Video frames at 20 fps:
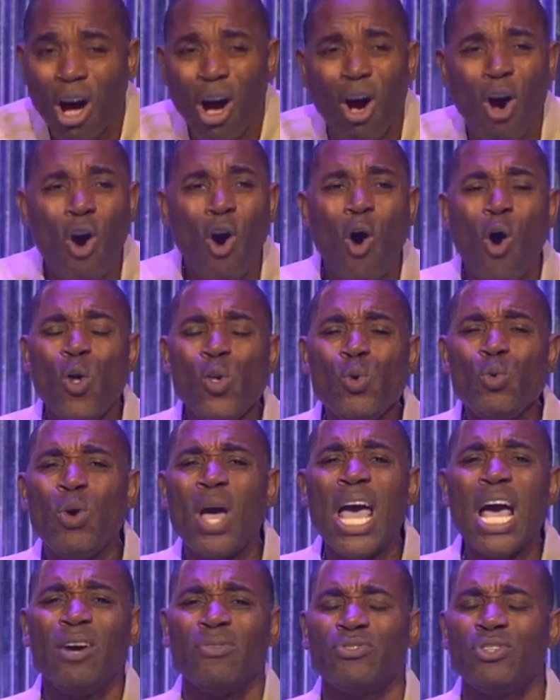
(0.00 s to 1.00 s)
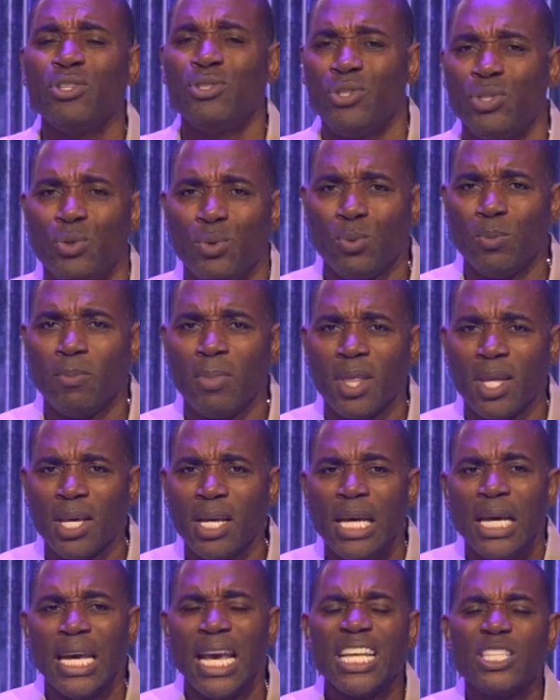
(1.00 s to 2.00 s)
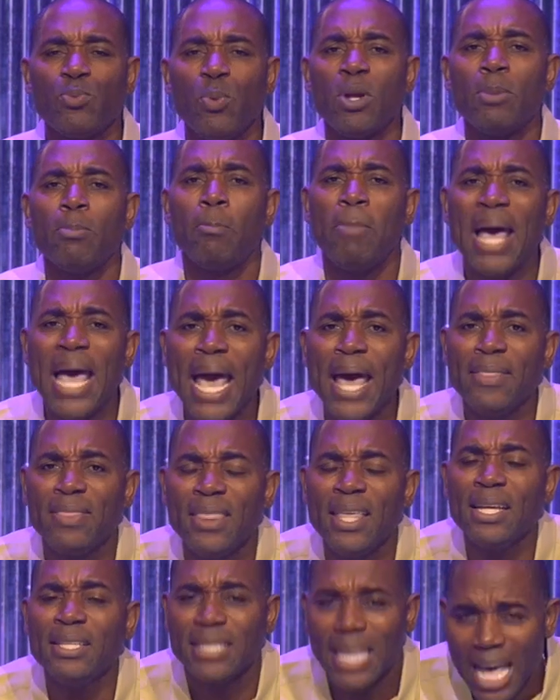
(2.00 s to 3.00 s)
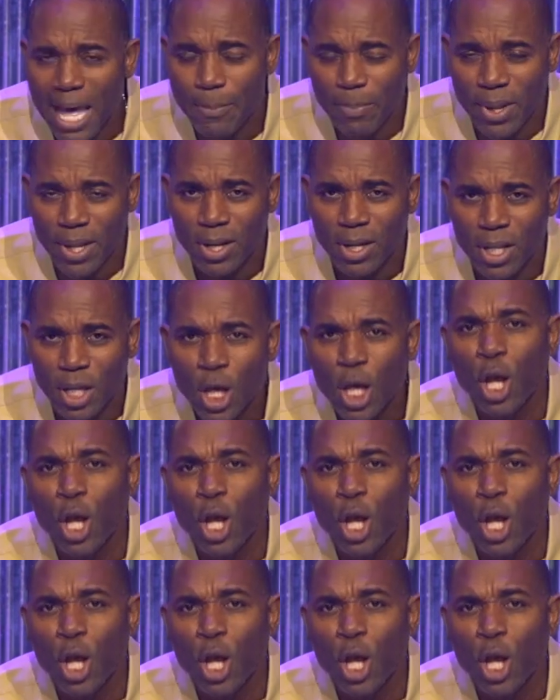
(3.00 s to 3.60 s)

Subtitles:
All you have to do is when bad things happen,